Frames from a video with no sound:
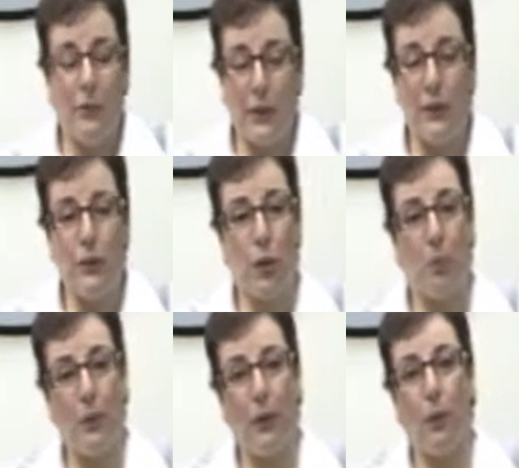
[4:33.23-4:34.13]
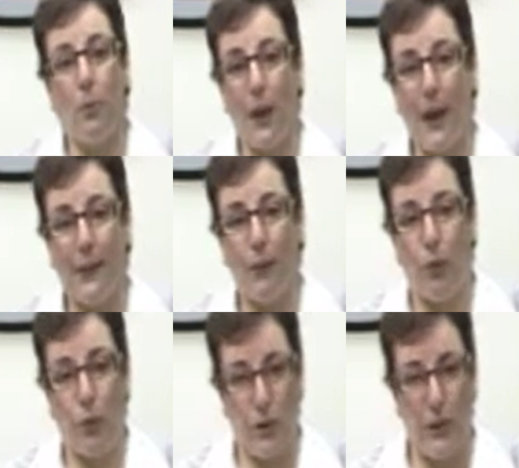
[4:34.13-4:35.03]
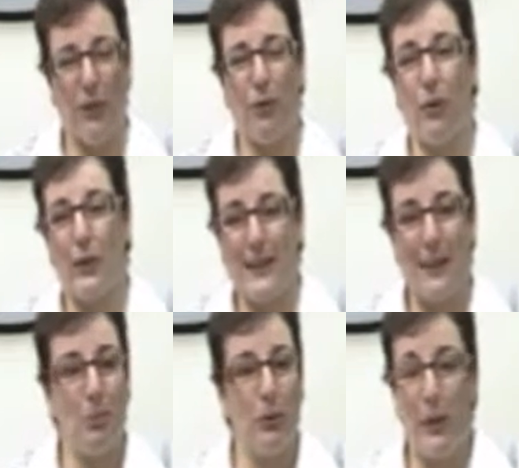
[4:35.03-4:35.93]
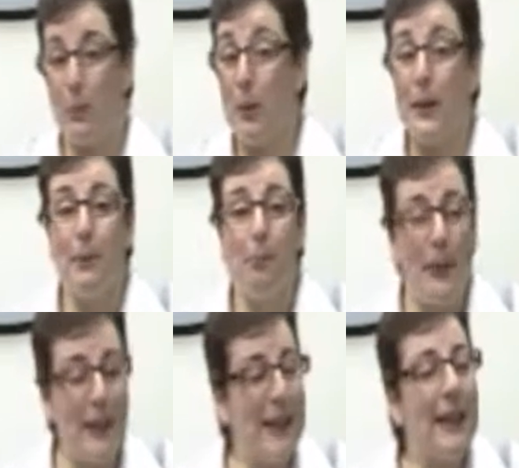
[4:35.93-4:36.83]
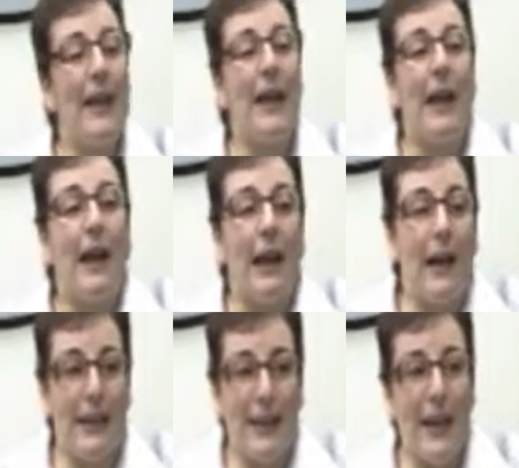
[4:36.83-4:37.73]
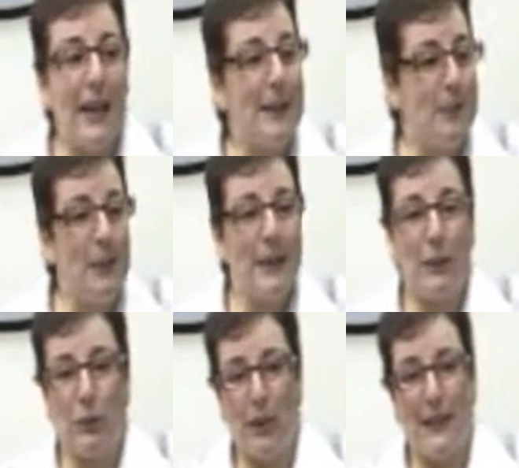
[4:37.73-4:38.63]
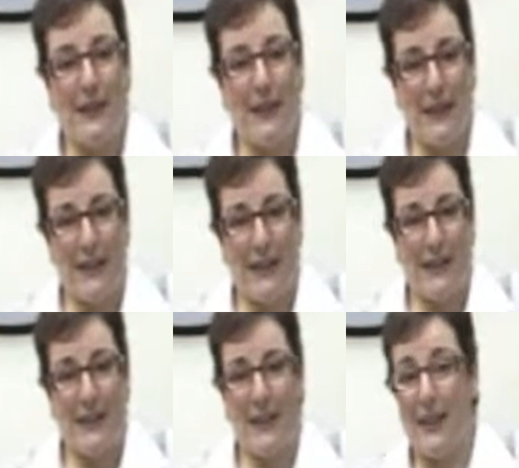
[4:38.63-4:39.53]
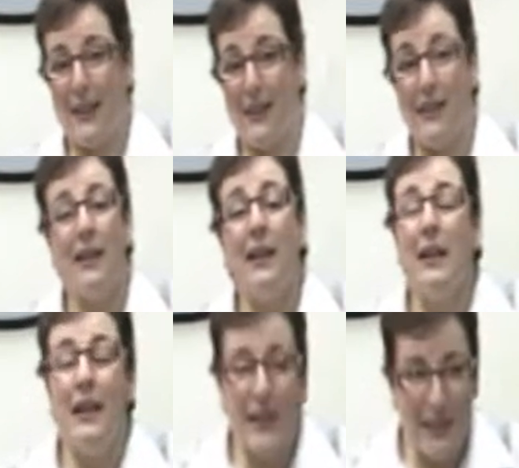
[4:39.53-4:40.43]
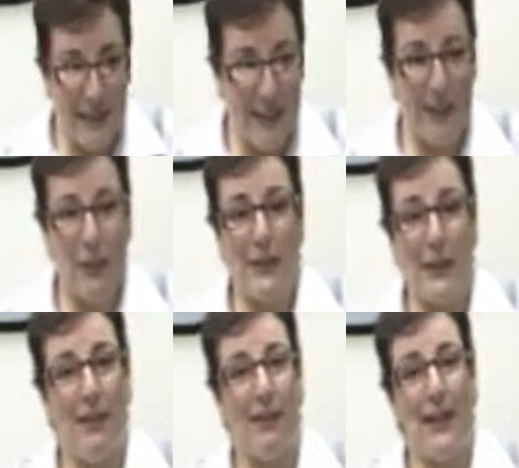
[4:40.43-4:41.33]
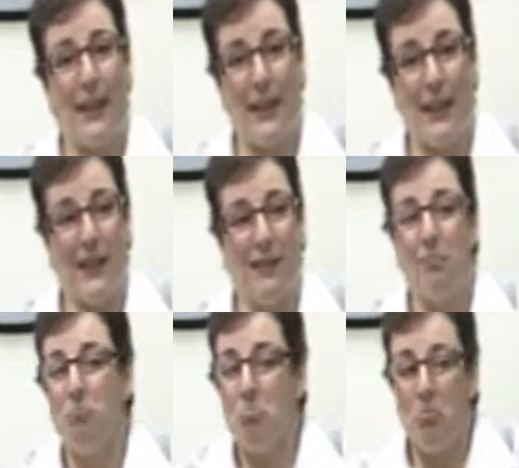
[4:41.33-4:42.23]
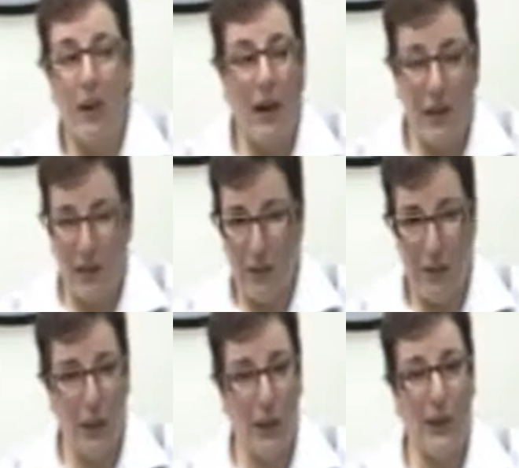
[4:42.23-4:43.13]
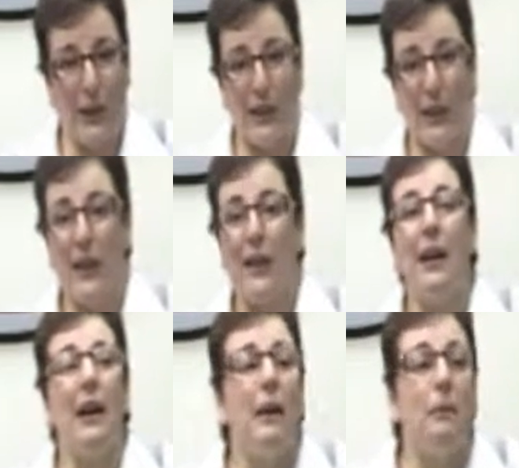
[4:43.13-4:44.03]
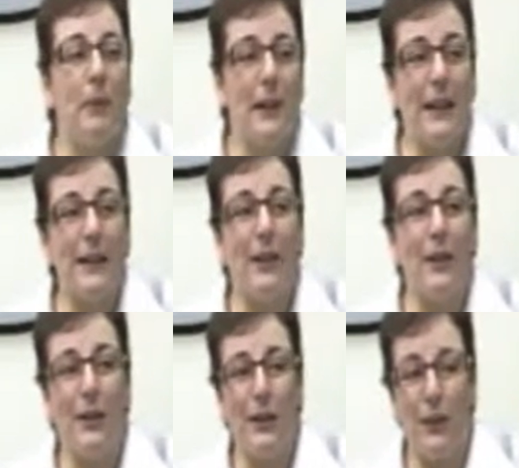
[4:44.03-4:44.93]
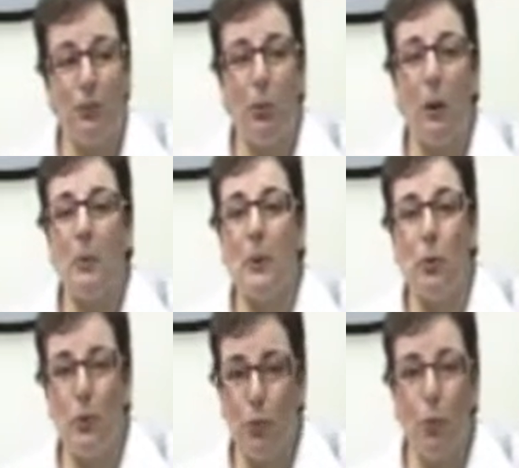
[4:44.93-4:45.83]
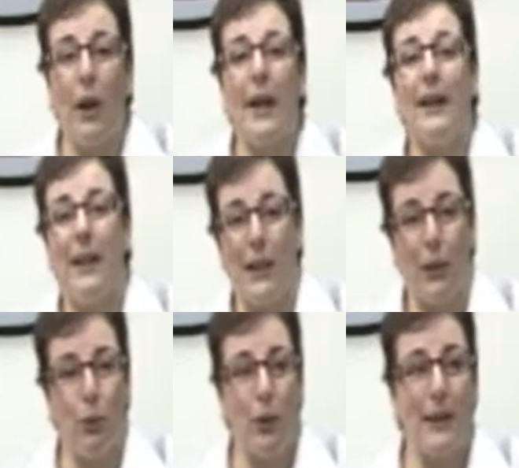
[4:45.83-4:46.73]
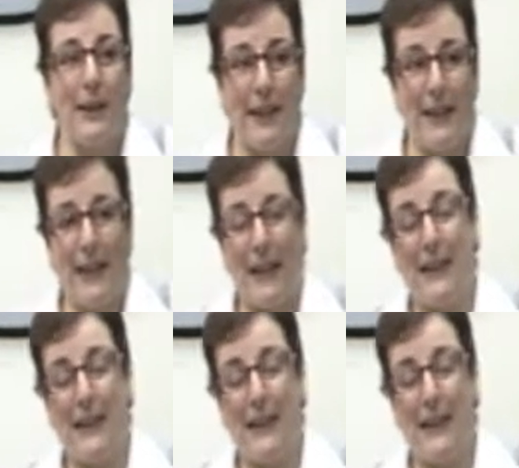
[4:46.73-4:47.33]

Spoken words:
the job you're applying for. So for example, you might have been an administration assistant, a secretary, a clerk, but you probably wouldn't write that you worked in